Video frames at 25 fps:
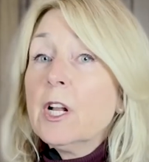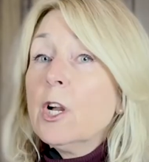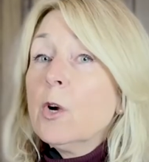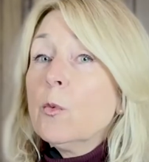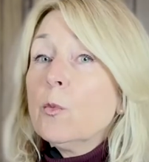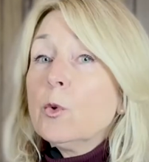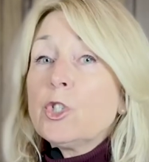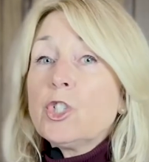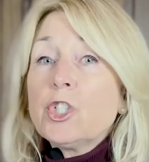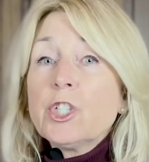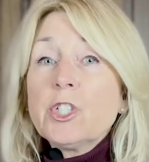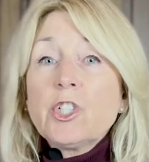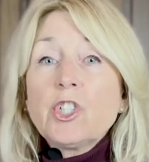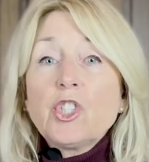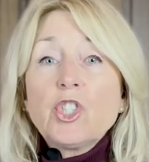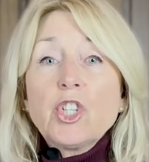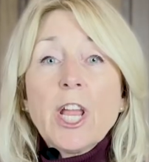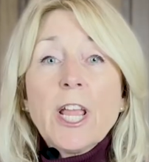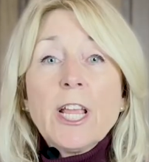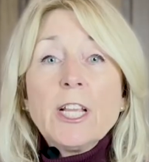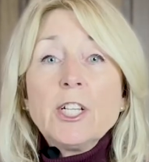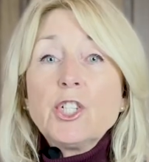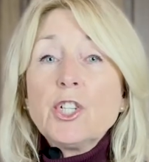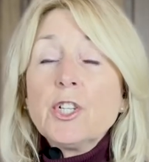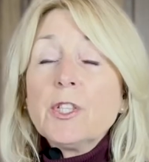which is
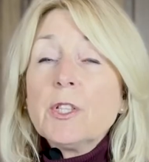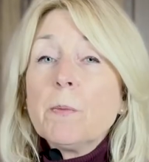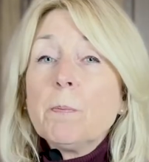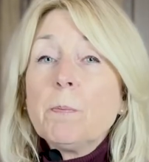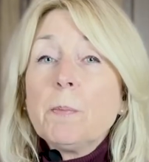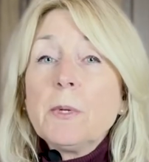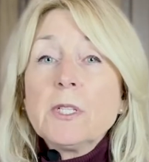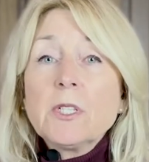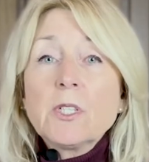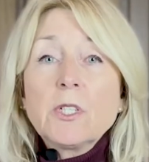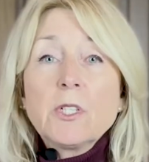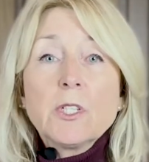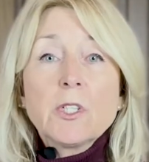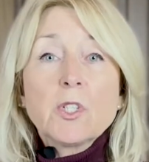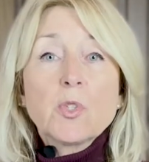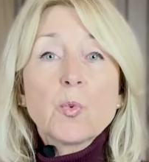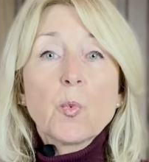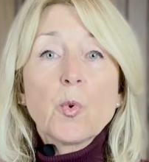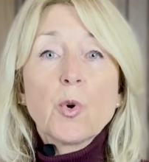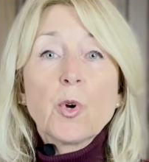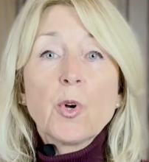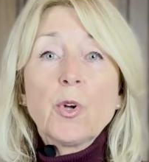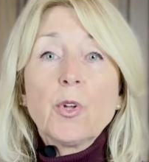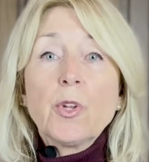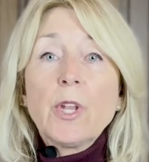changing the business
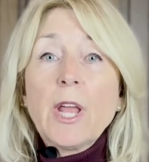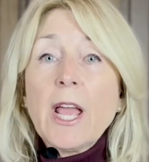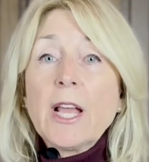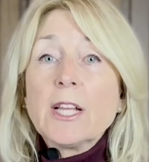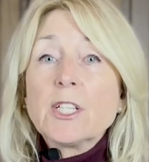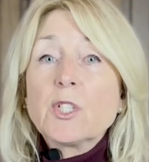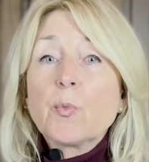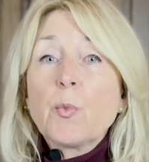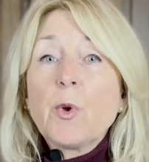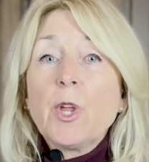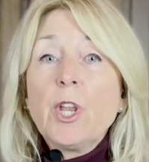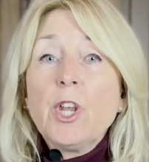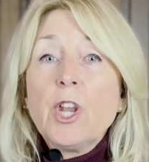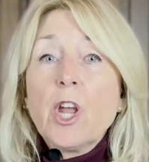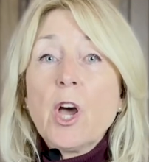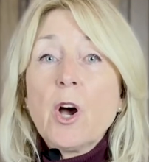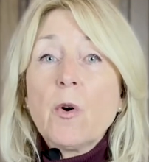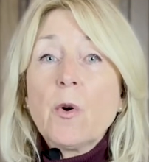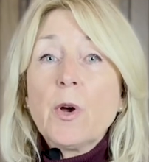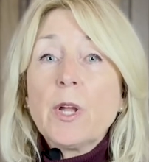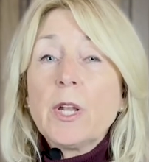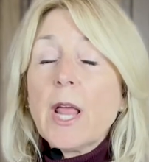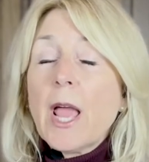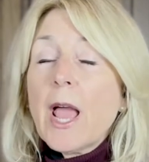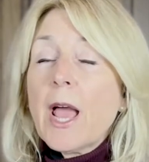world as we know
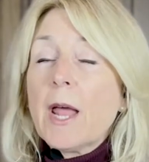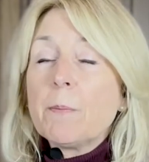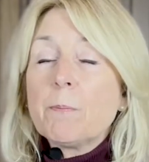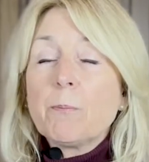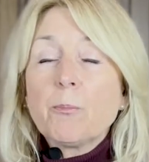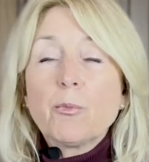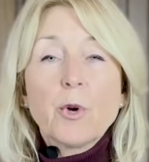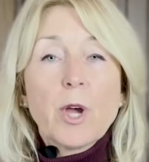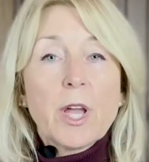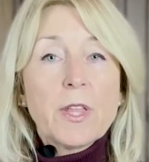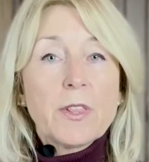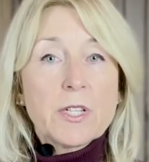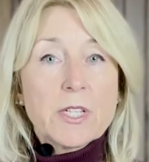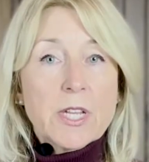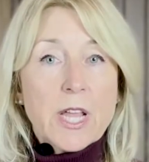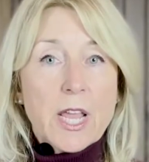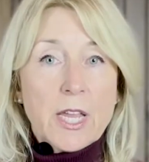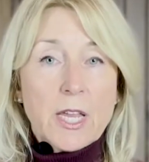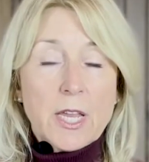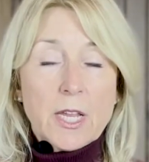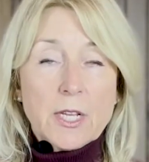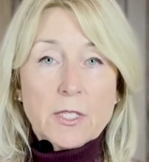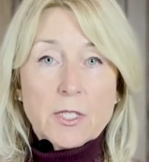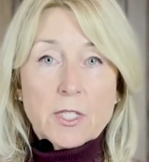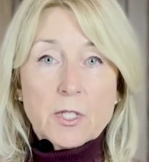it at
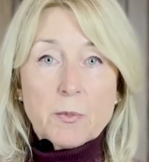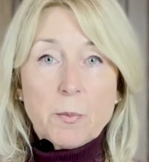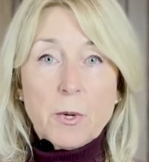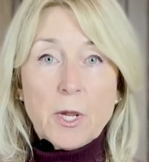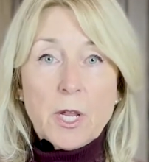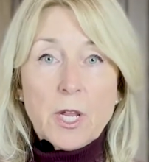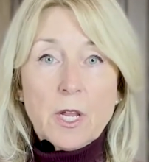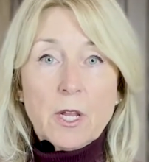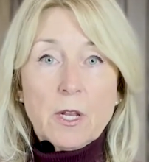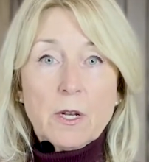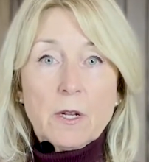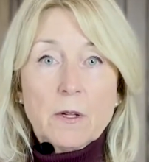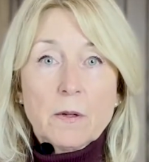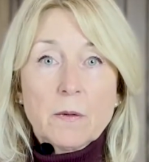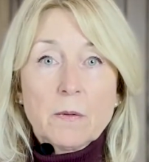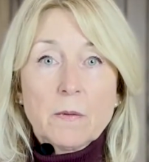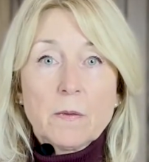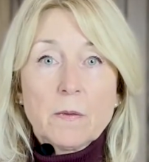breathtaking speed.